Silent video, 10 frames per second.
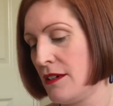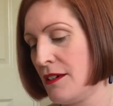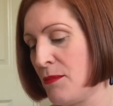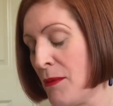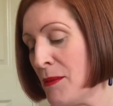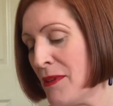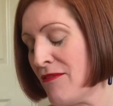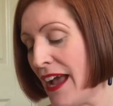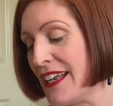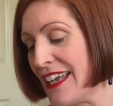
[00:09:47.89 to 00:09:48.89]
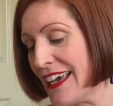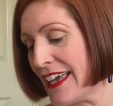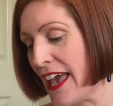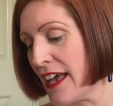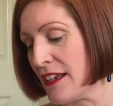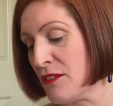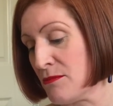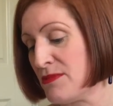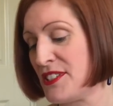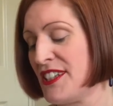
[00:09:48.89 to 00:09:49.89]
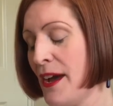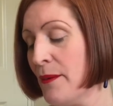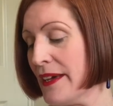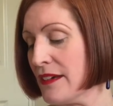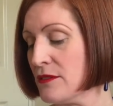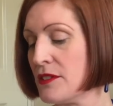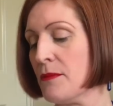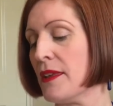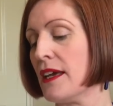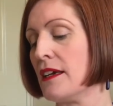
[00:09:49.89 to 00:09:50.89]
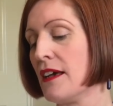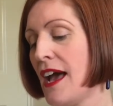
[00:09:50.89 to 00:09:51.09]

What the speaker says: it'll probably be raining again or snowing or something.